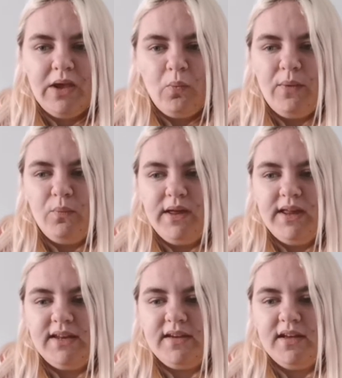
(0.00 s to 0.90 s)
when
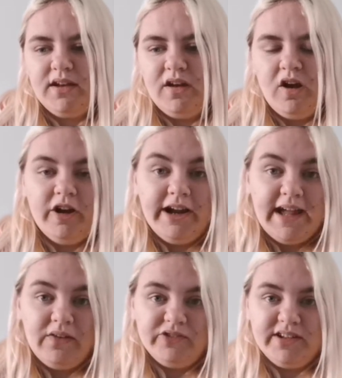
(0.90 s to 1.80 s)
we done our
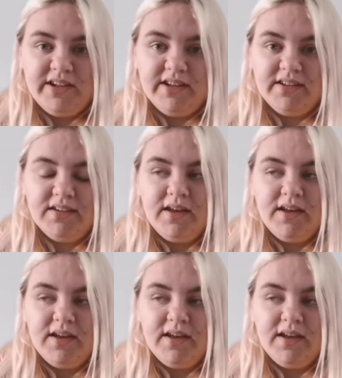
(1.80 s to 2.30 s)
accounting,